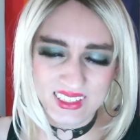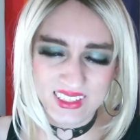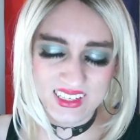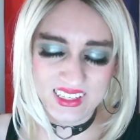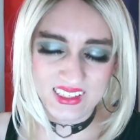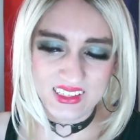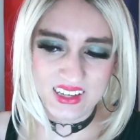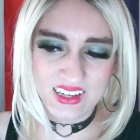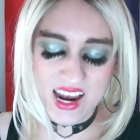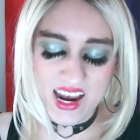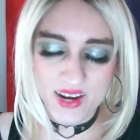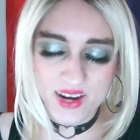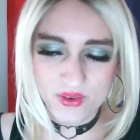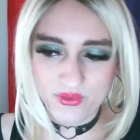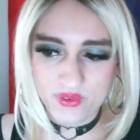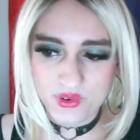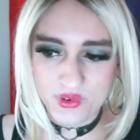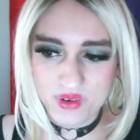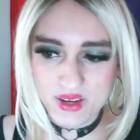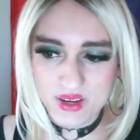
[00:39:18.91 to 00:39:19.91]
it is kind
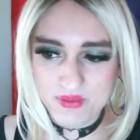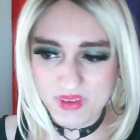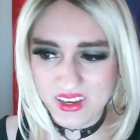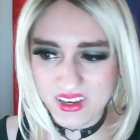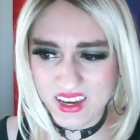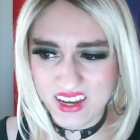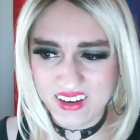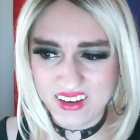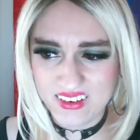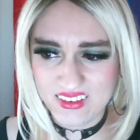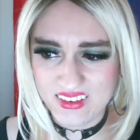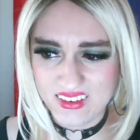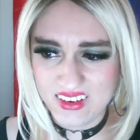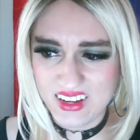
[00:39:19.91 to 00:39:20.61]
of creepy and